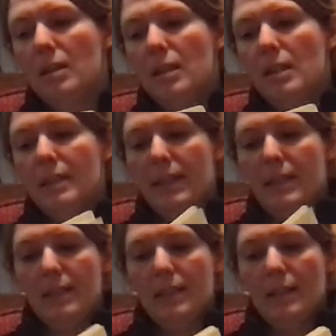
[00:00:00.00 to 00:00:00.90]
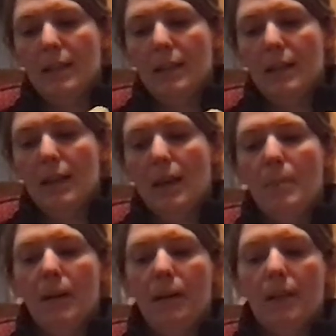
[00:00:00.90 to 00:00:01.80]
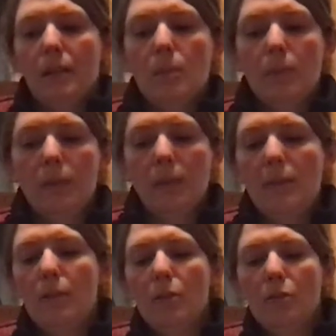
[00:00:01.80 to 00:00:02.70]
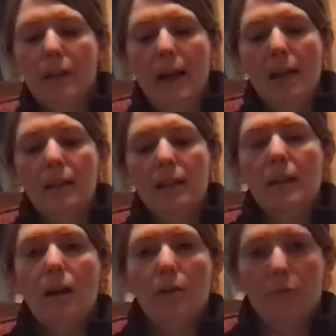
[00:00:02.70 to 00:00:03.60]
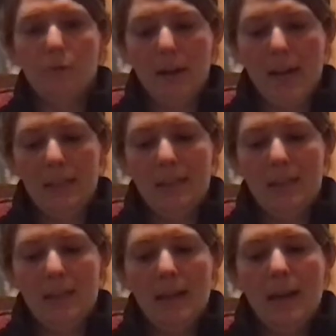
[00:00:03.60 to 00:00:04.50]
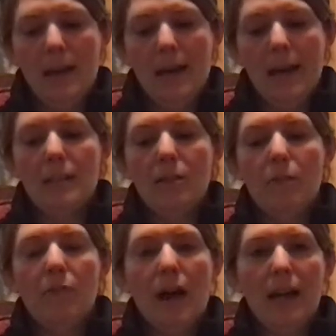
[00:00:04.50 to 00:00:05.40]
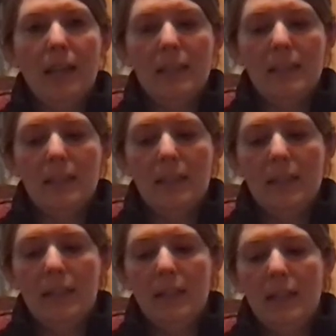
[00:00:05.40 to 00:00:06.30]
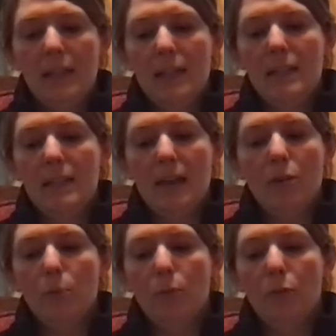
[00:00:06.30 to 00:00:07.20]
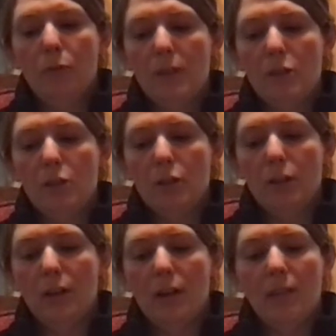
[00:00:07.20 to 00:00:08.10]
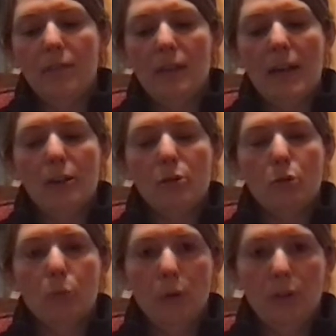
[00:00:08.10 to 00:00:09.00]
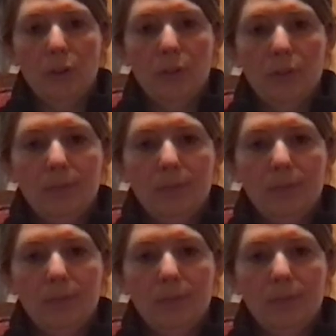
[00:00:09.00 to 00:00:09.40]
He says, Americans believe in the reality of race as a defined, indubitable feature of the natural world.